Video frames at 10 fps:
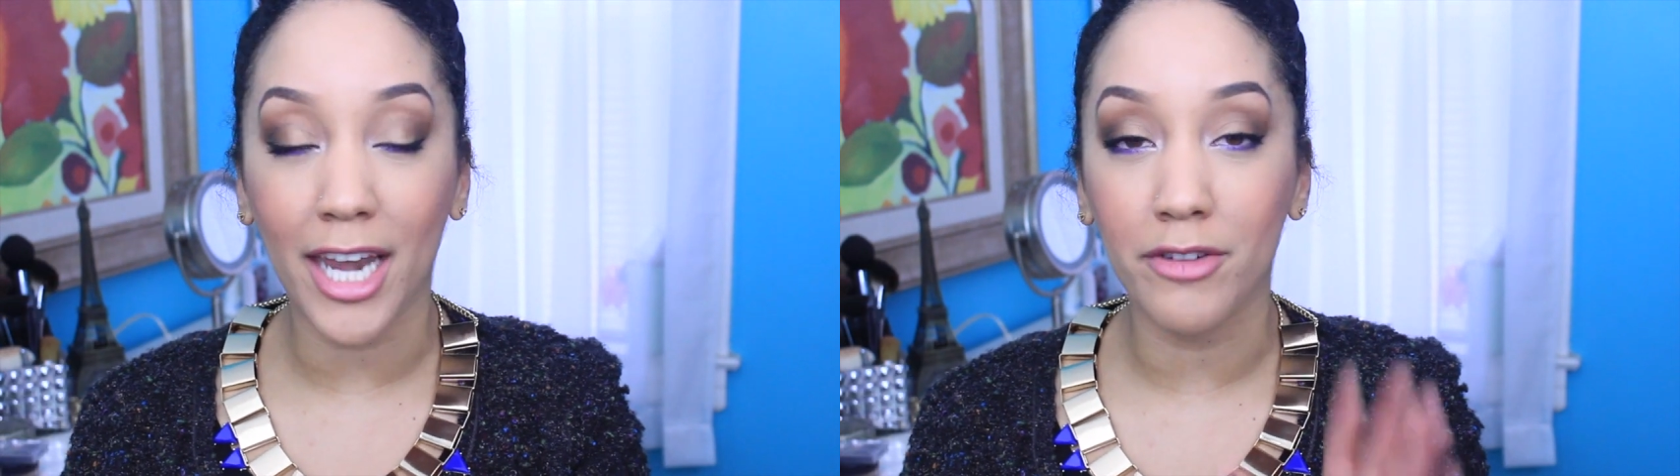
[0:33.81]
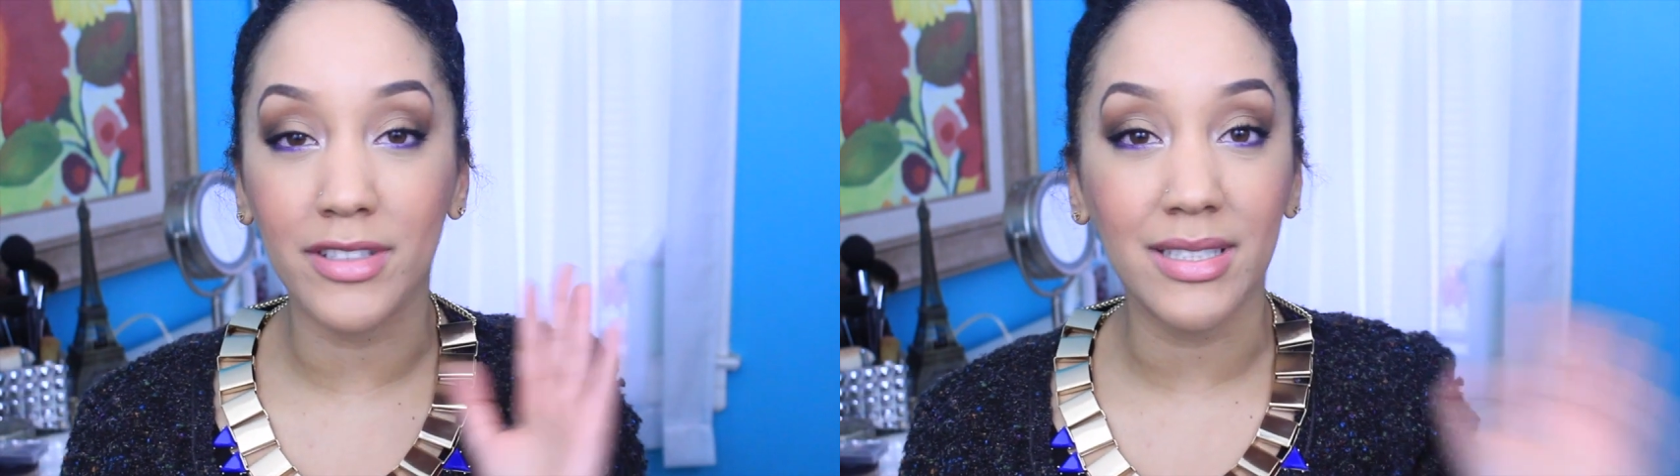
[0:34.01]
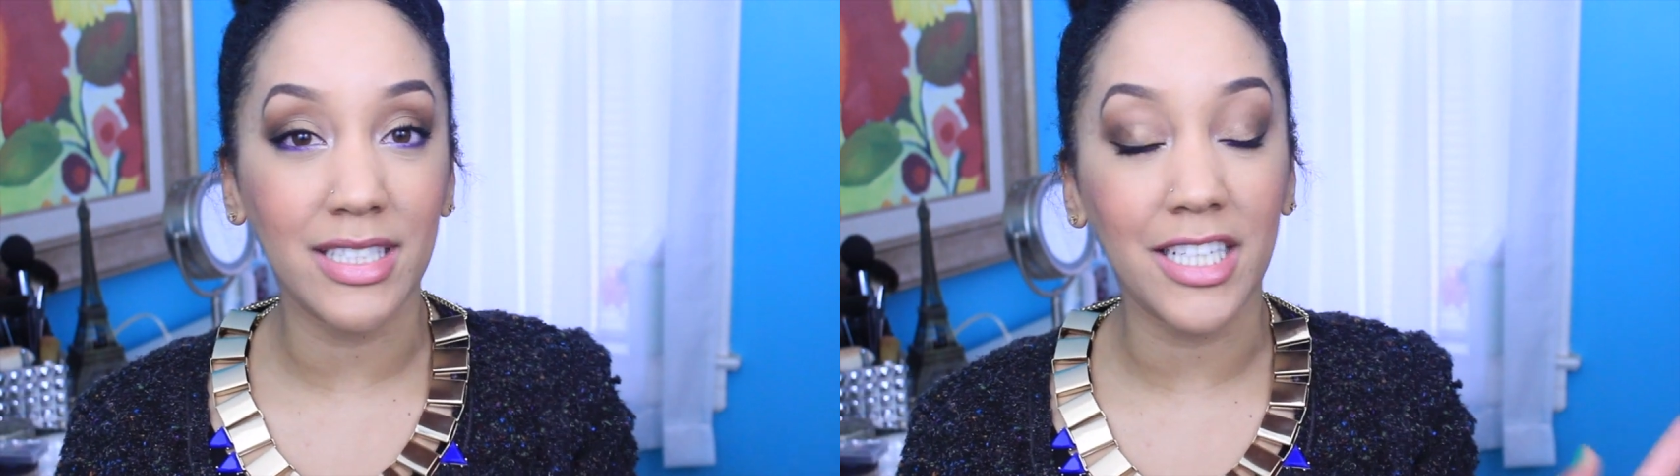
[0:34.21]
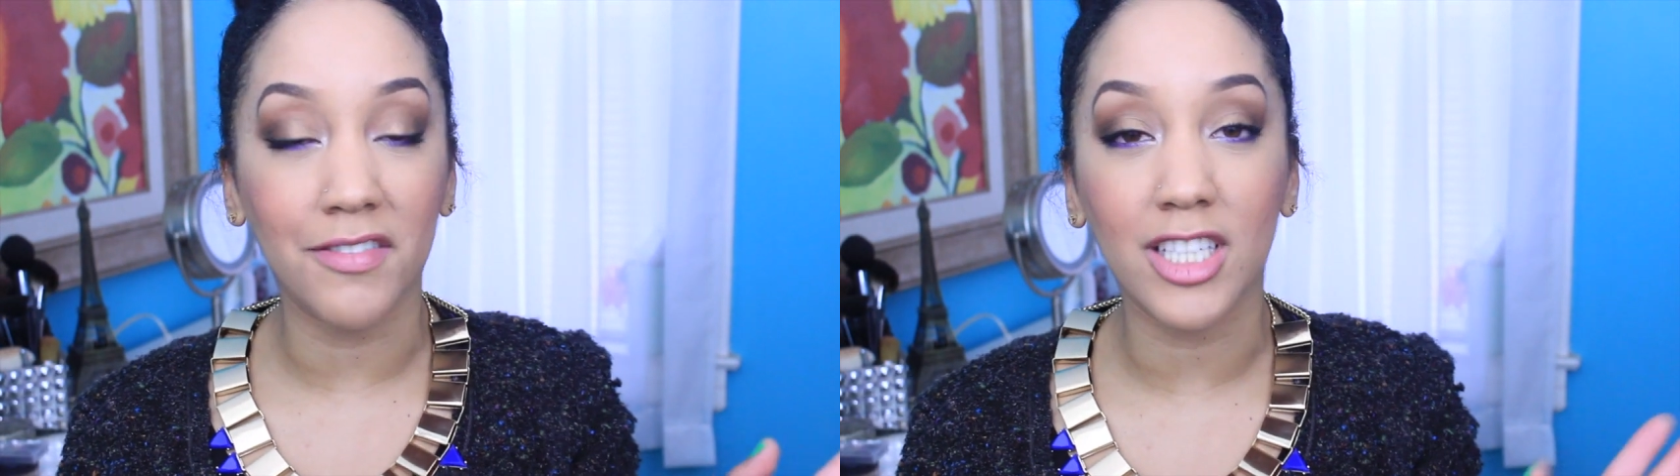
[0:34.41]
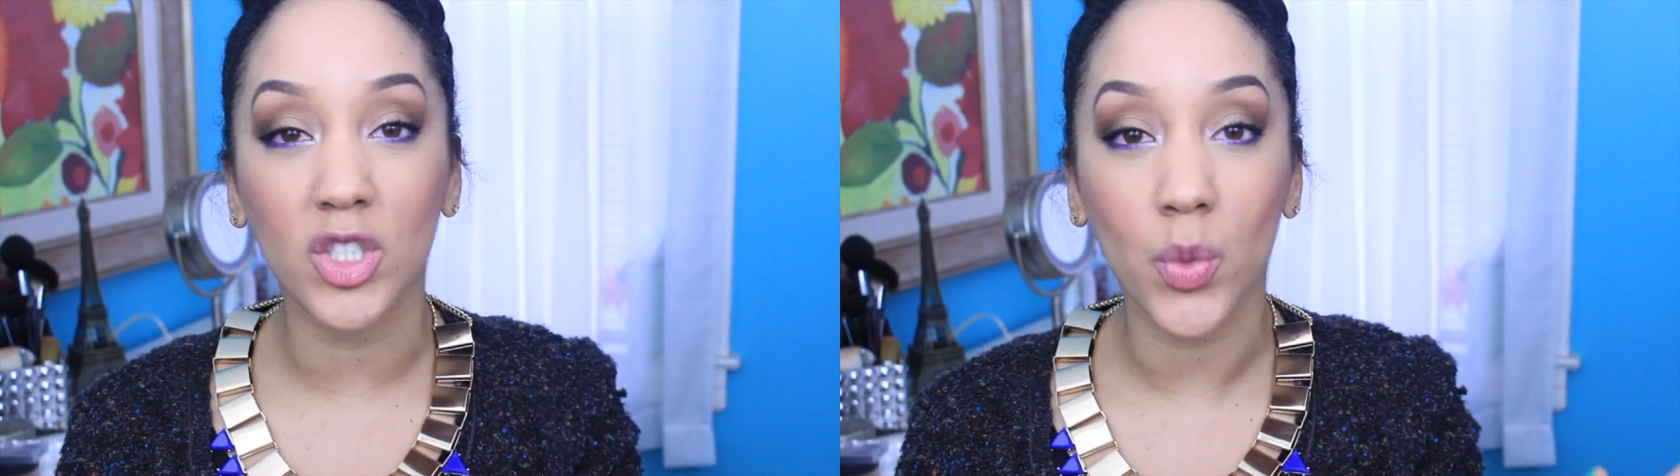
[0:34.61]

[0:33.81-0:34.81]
that I received in